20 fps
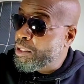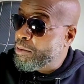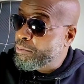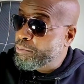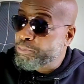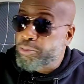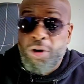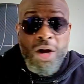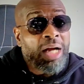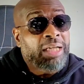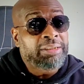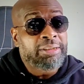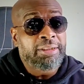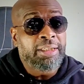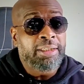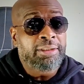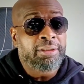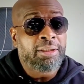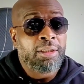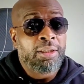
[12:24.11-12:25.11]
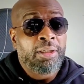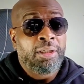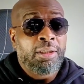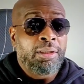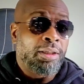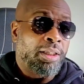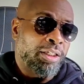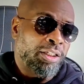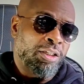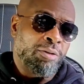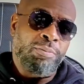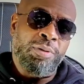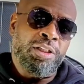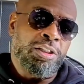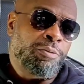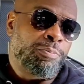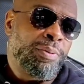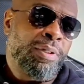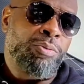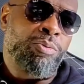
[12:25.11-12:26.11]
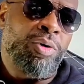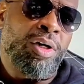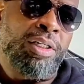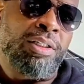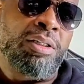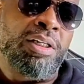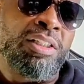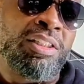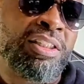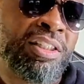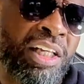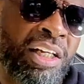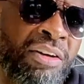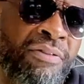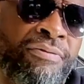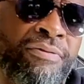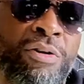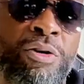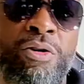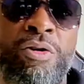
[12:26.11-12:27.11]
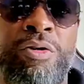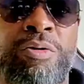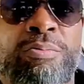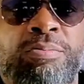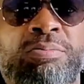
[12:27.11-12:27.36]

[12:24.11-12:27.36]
process, then you must be what? A xenophobe,